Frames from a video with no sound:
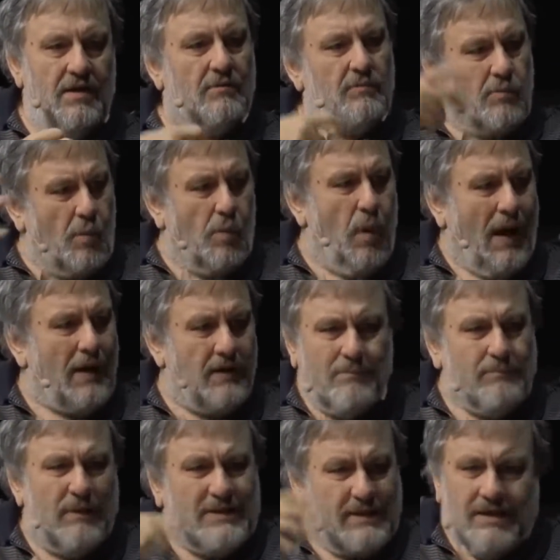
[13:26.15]
one. But
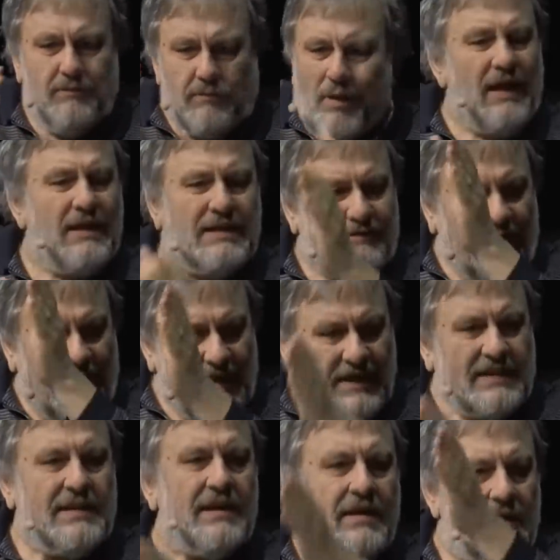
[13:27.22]
he writes very
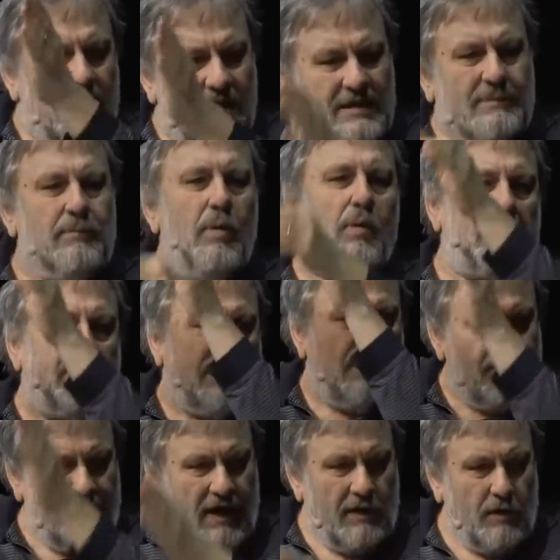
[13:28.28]
serious books of
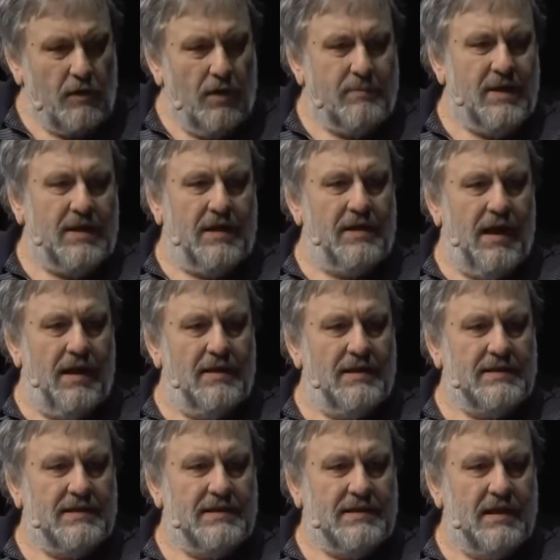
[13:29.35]
economic
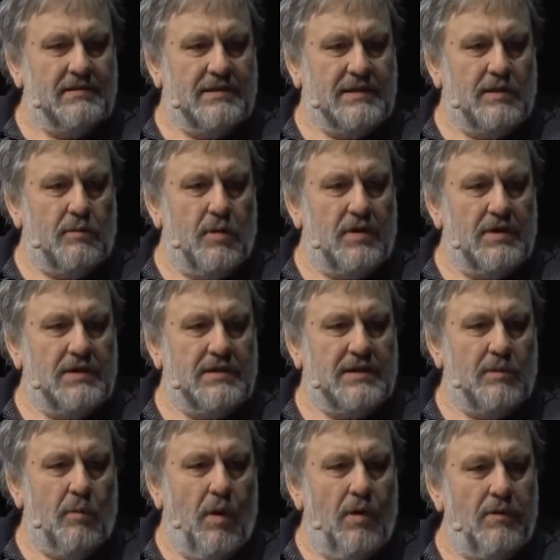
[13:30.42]
analysis and so on and so
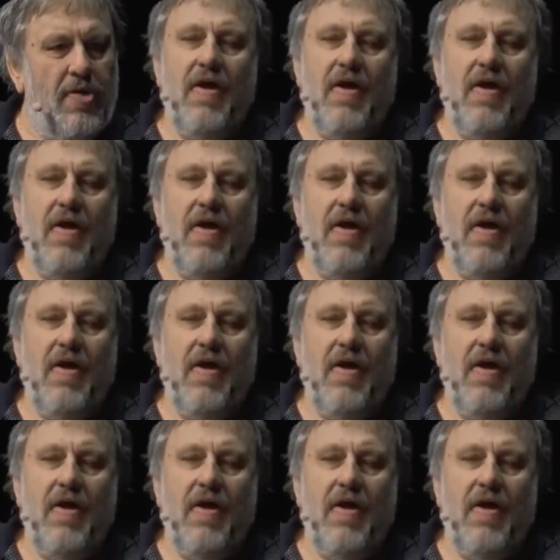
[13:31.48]
on.